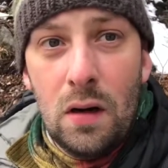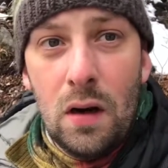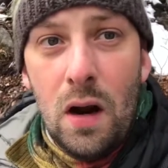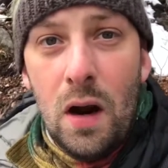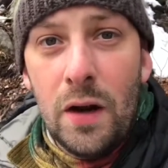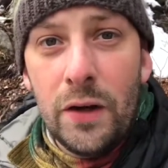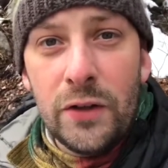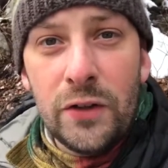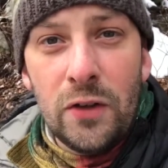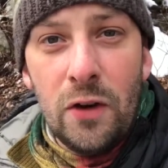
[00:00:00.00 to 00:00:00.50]

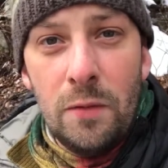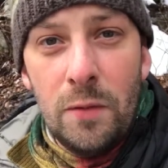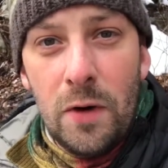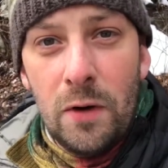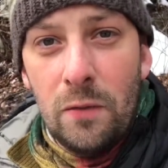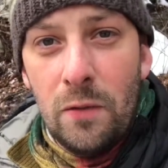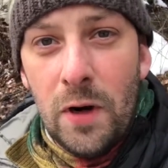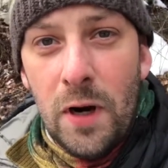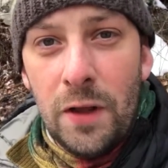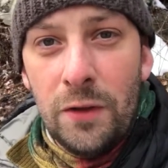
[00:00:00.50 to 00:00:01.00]
All right, so I'm
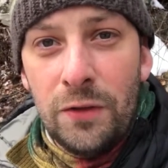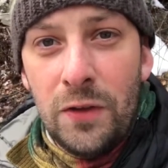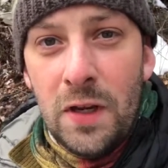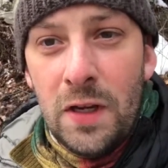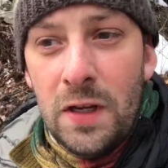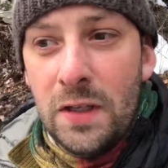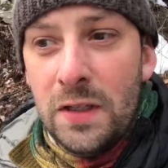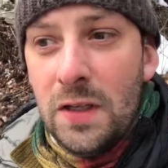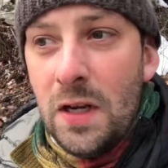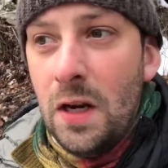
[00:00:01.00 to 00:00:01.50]
at what I
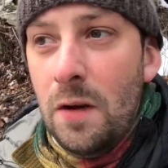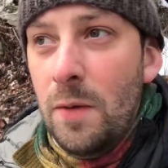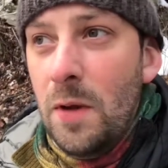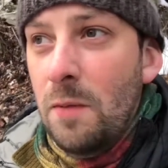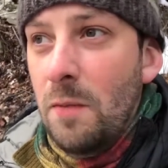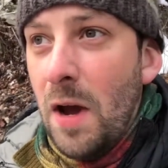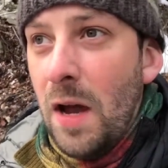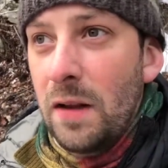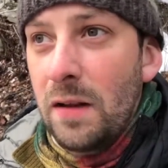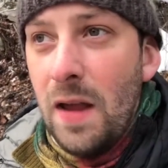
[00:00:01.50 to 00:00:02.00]
think is going to
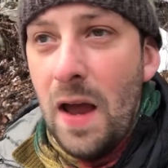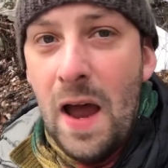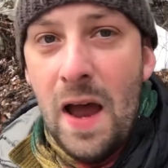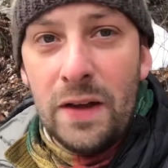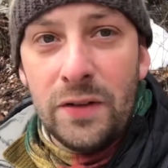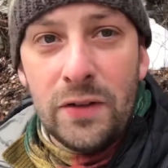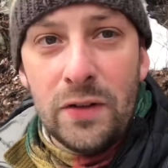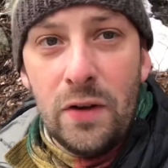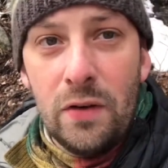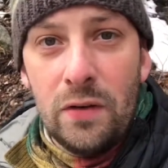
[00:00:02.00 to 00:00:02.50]
be my
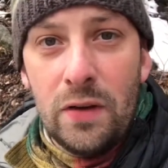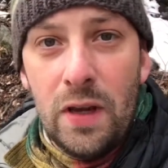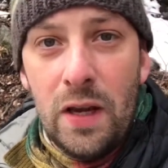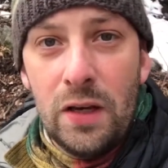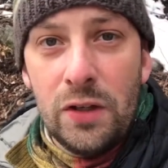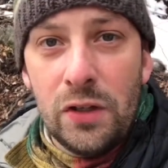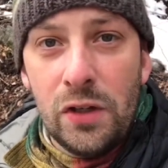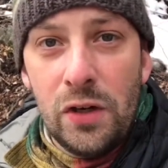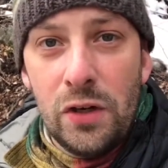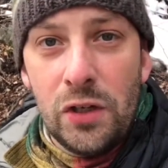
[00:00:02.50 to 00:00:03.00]
last
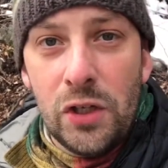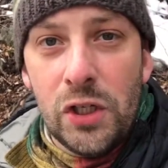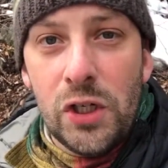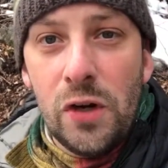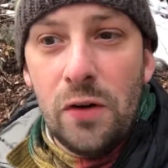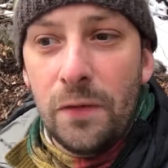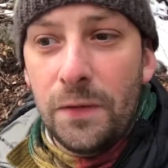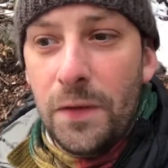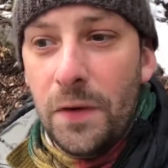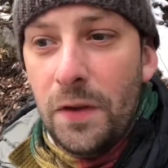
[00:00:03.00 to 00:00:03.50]
location to
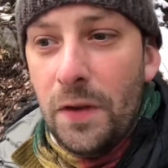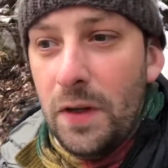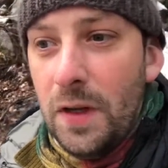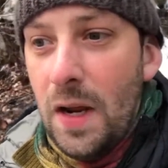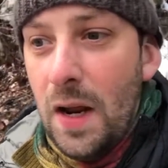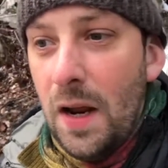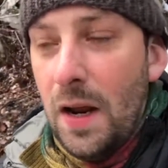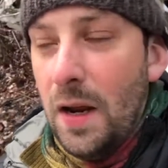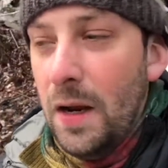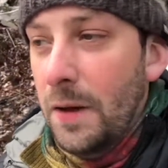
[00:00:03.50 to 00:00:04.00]
shoot for the
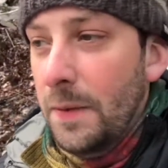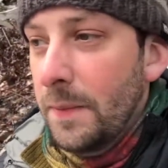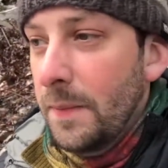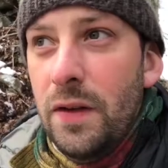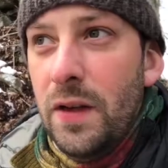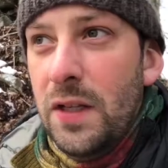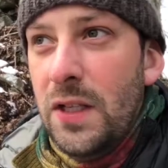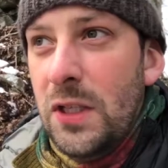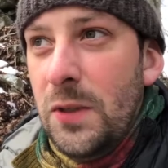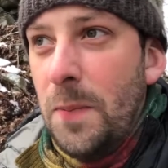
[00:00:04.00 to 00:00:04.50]
day.
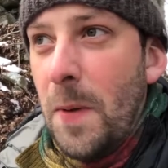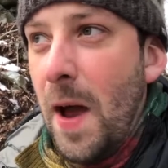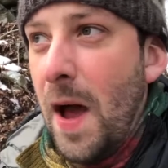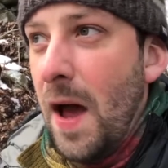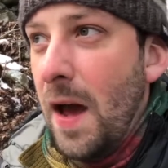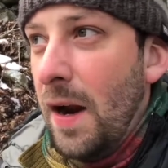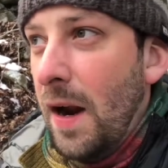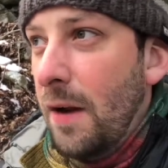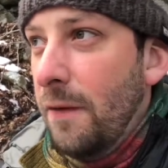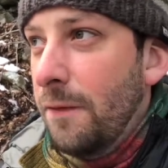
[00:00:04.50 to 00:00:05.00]
This
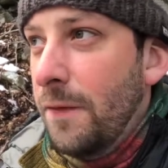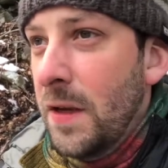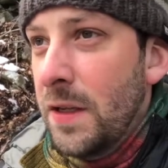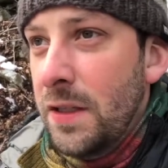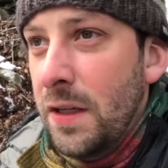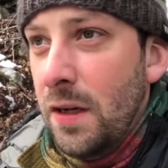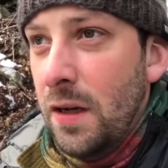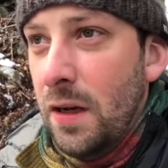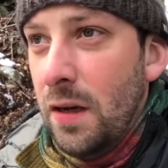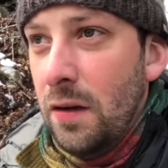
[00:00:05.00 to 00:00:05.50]
spot I
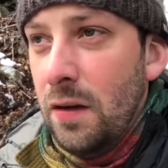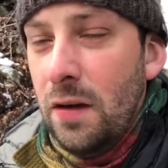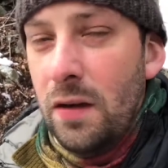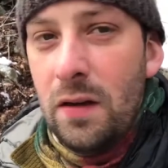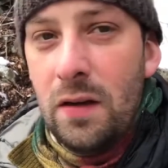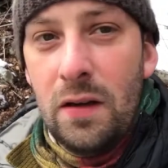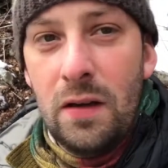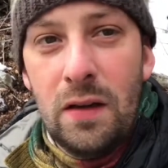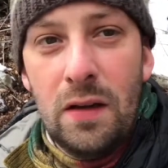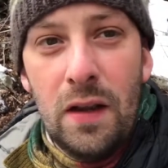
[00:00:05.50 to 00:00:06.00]
visited
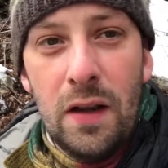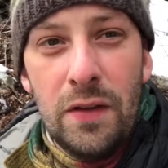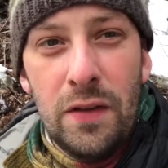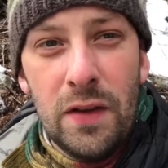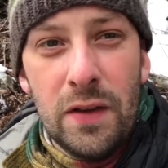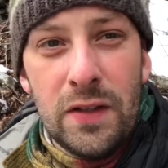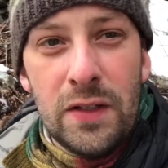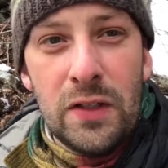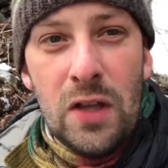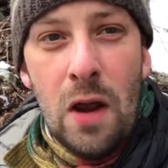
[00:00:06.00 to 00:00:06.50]
in
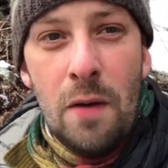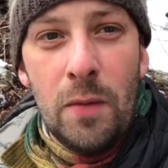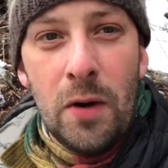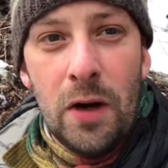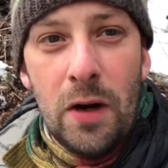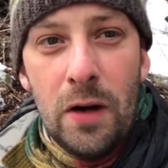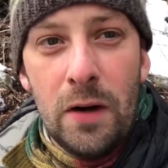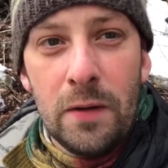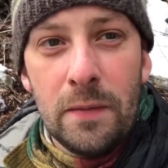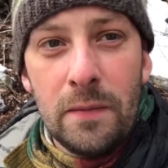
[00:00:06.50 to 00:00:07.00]
the
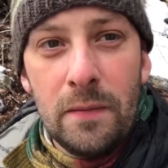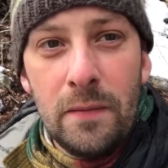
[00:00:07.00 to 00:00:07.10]
summer.